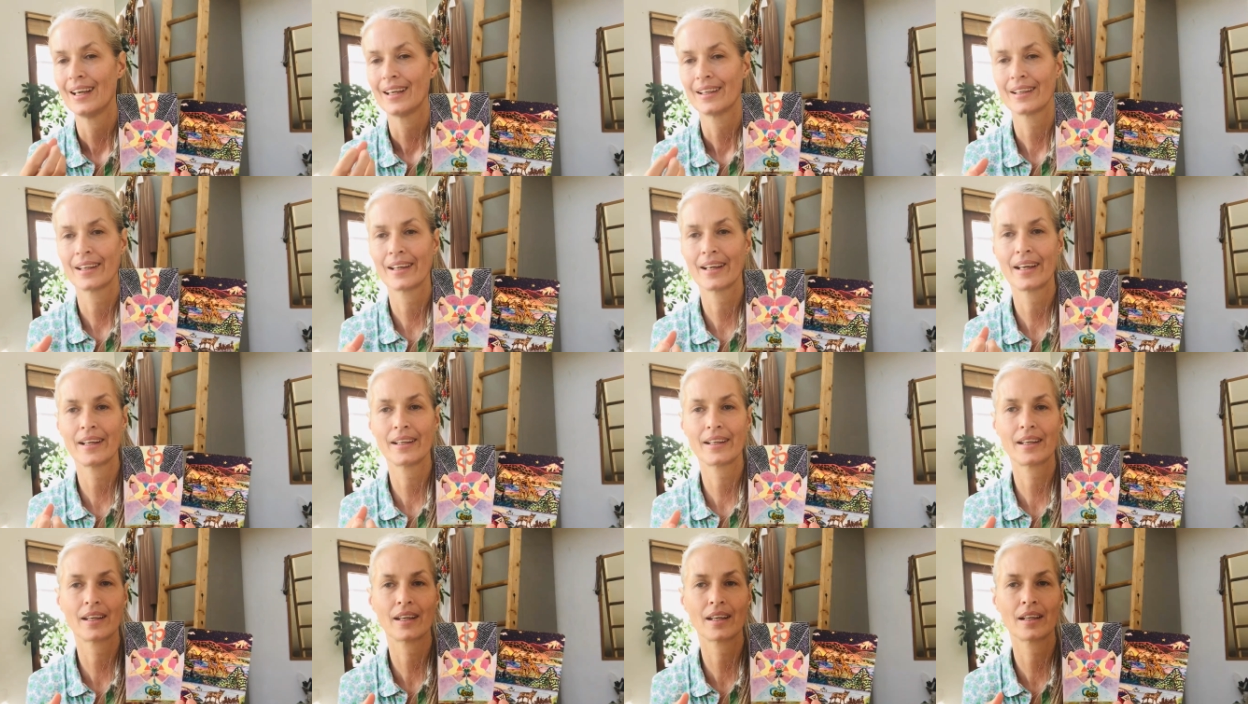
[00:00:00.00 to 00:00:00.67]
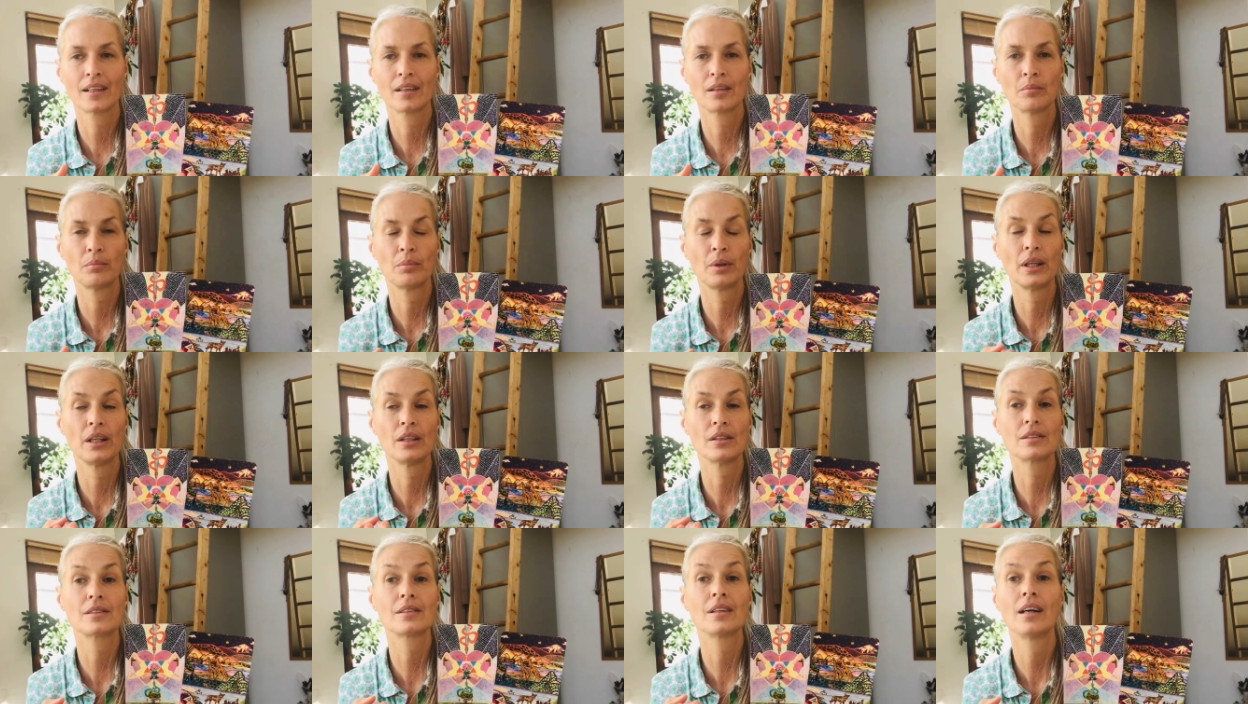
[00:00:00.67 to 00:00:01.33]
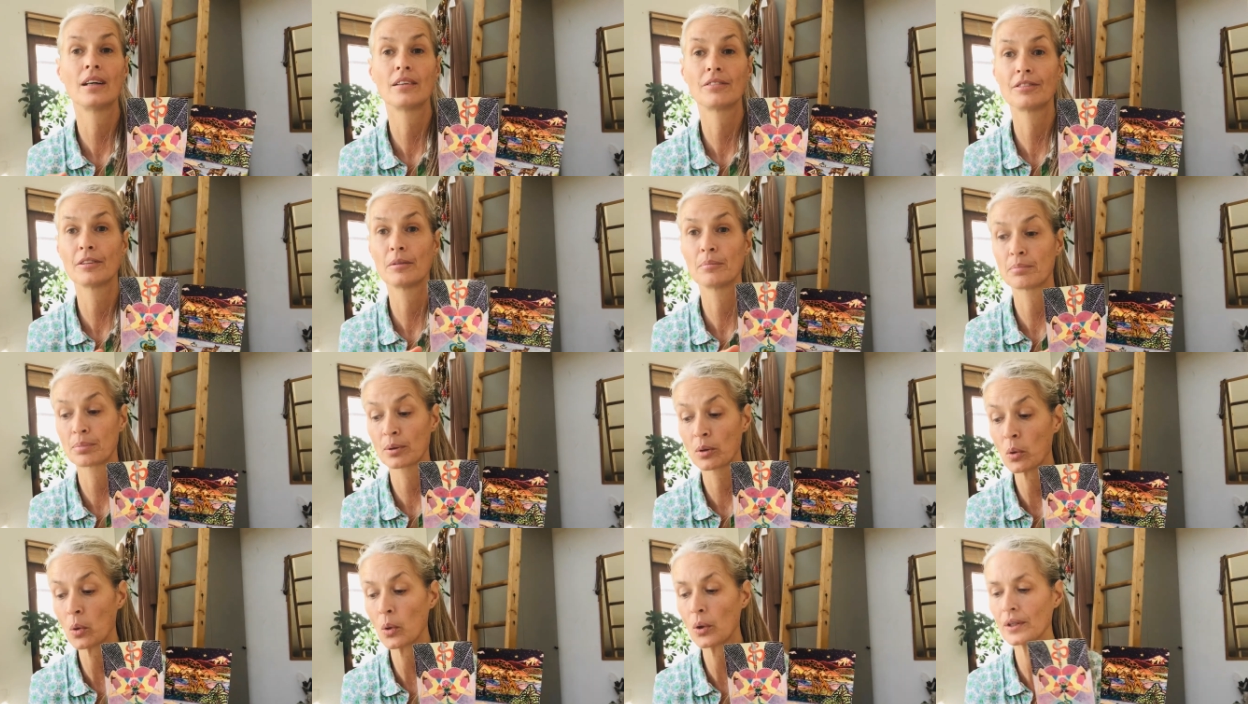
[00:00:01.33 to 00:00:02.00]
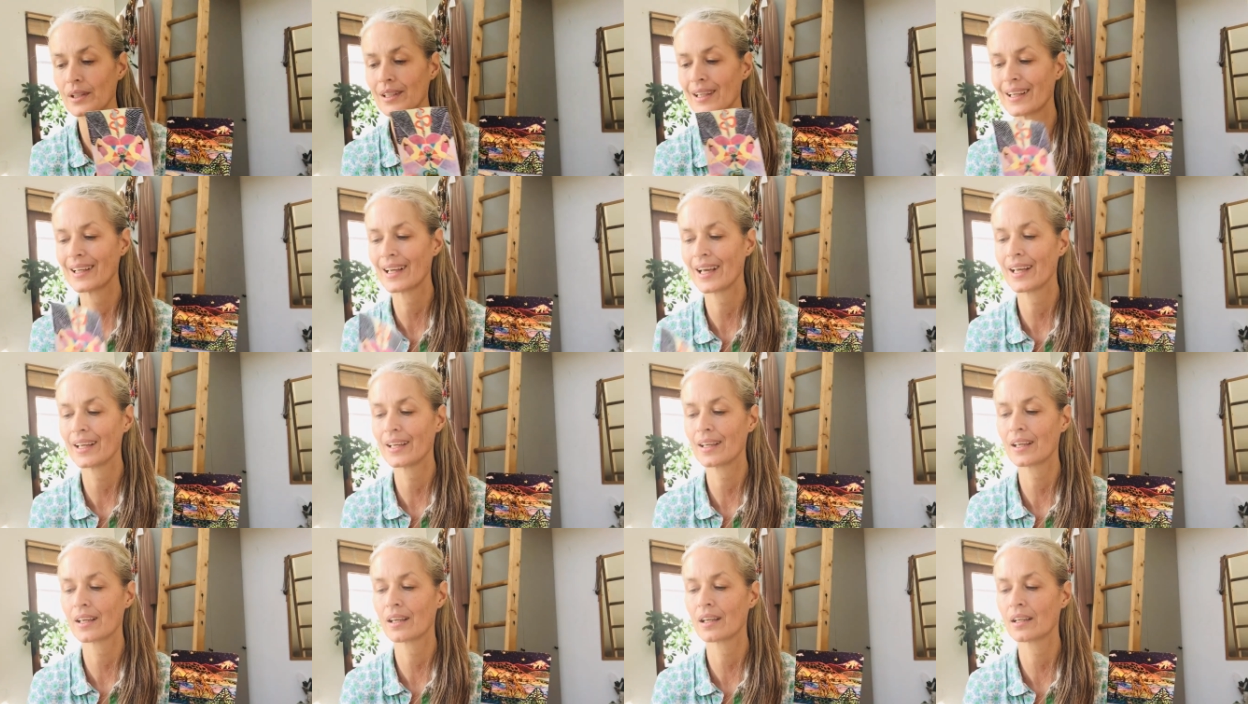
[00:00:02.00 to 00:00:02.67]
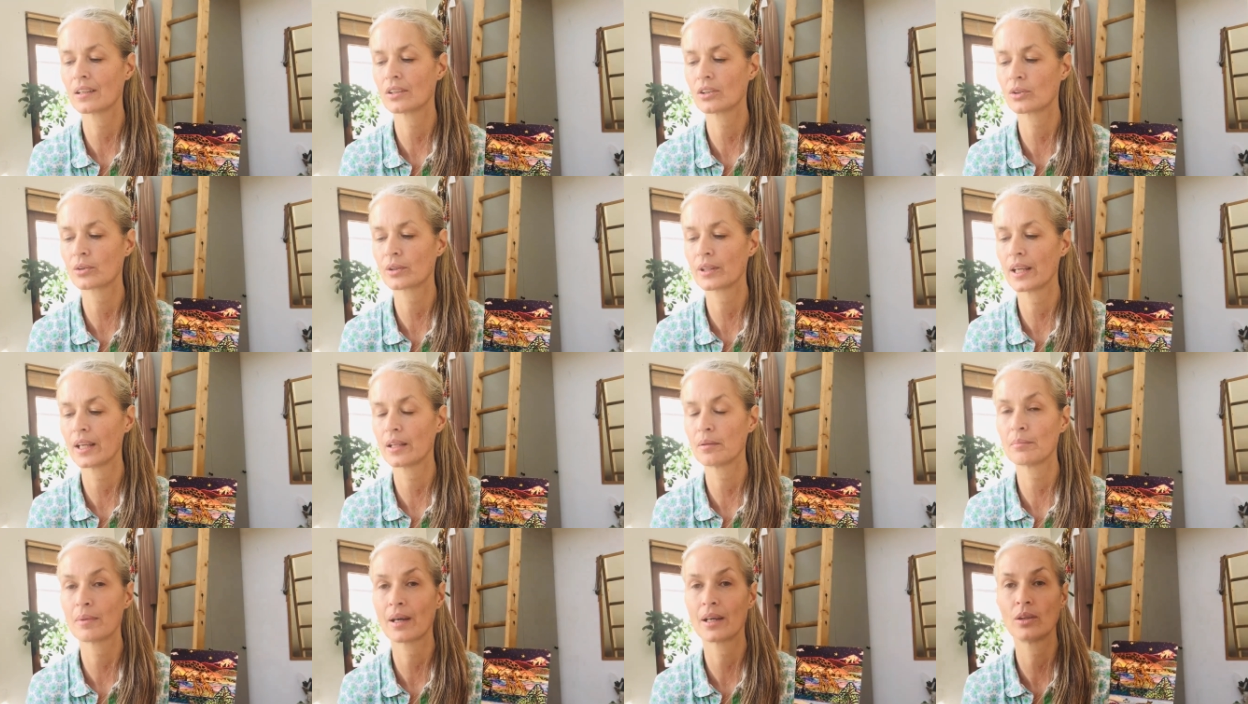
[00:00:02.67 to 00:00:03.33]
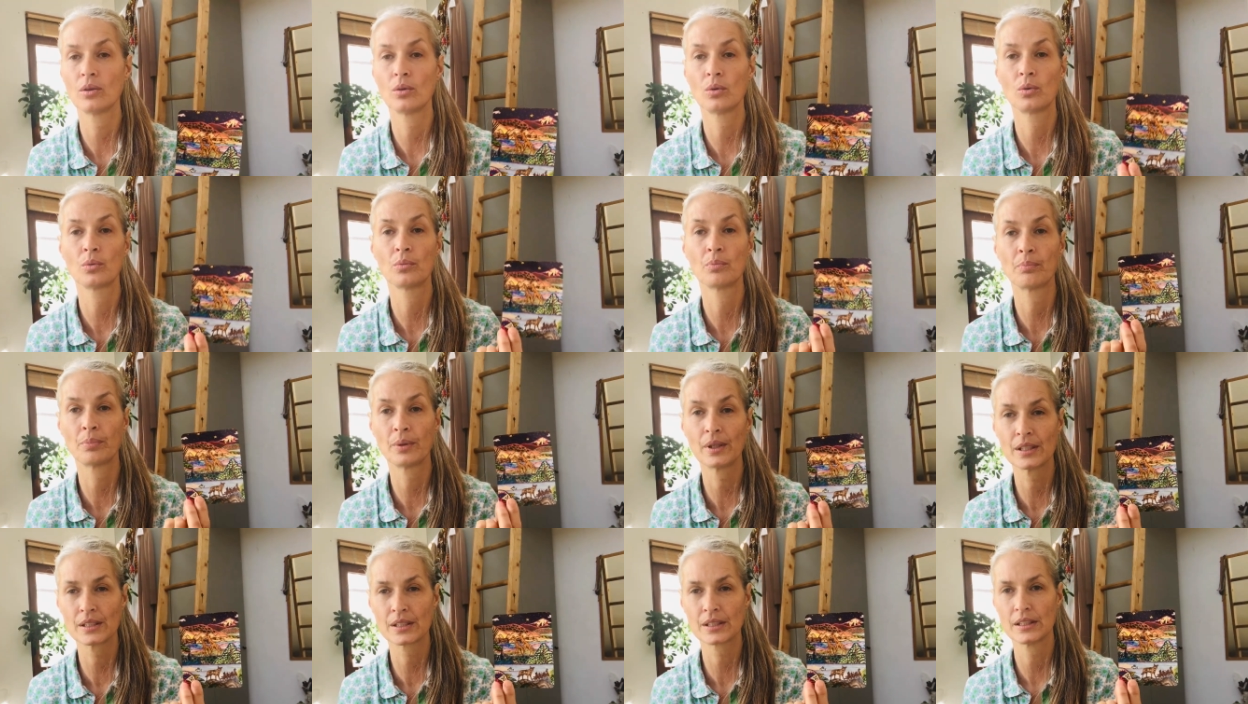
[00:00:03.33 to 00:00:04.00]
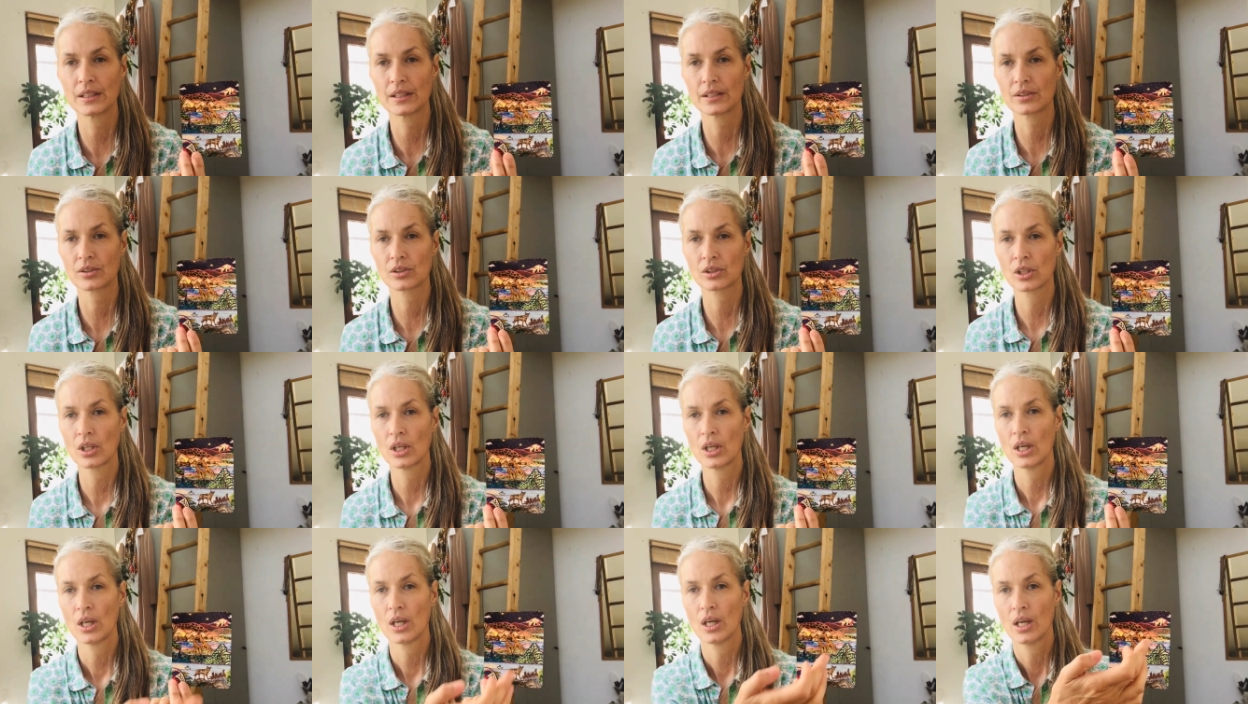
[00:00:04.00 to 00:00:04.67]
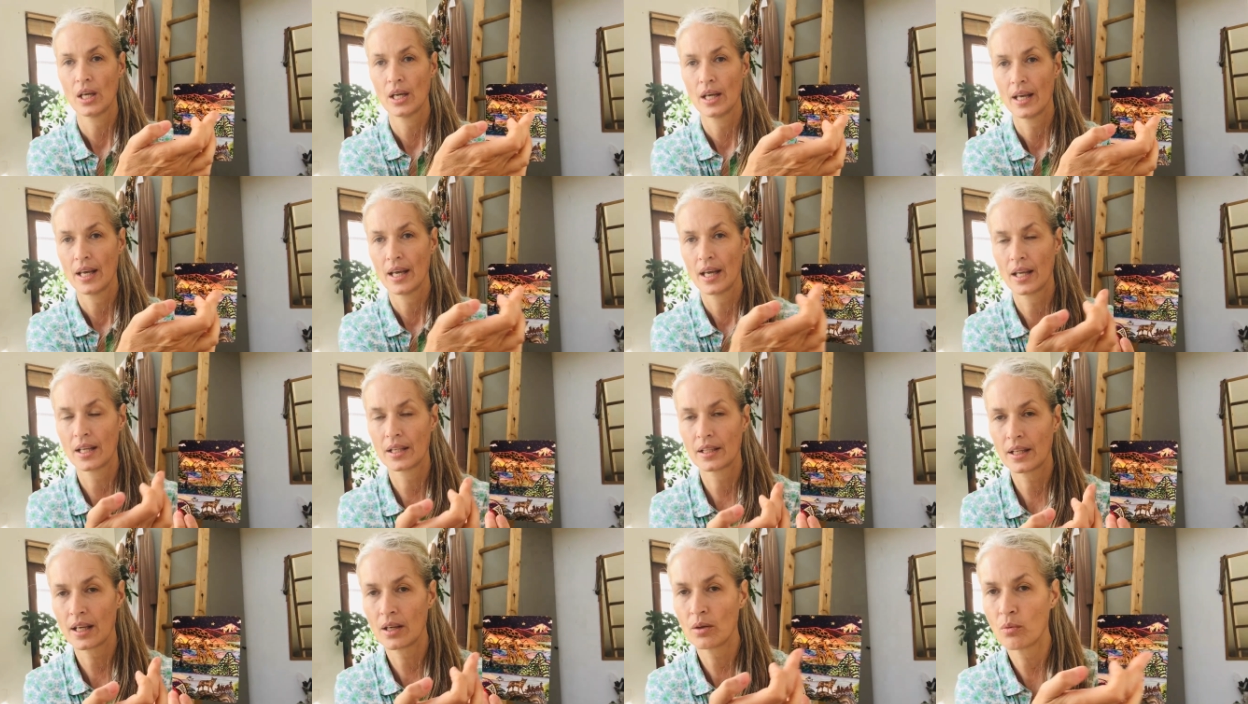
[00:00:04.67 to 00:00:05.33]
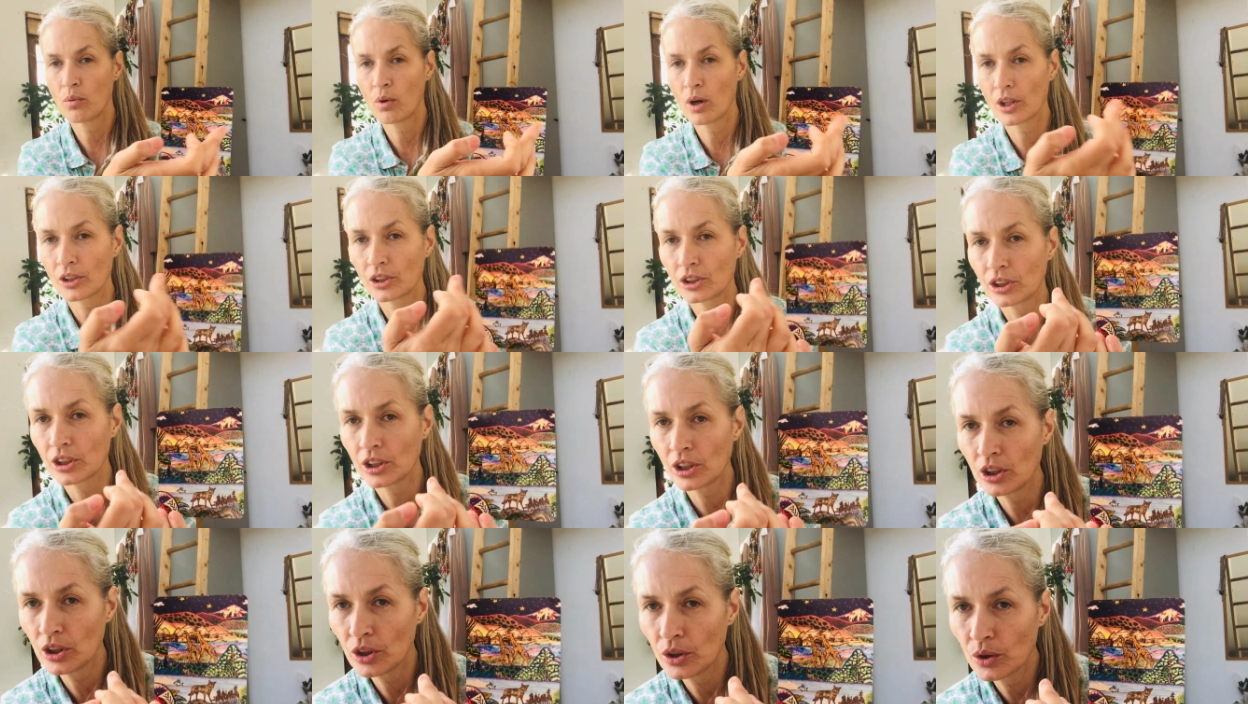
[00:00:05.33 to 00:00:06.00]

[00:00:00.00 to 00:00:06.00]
that I can be self-employed, that I can create my own business. And they watching